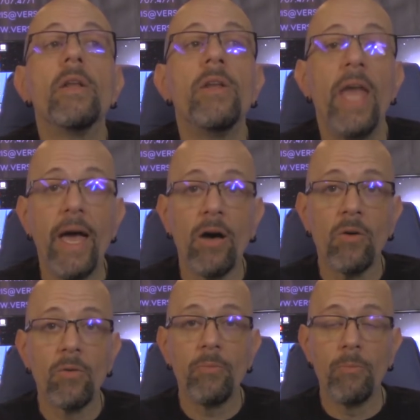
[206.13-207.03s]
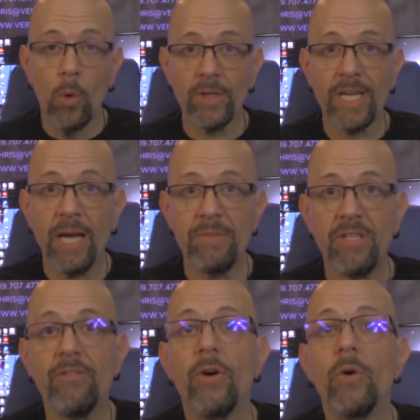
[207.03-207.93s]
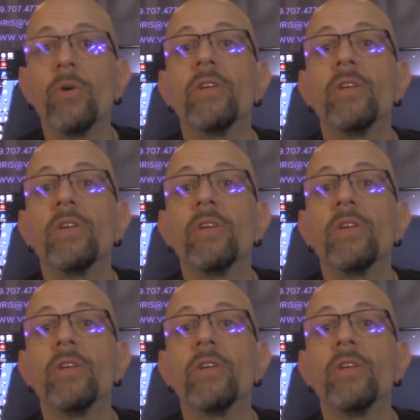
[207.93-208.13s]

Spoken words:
Now, more time to devote.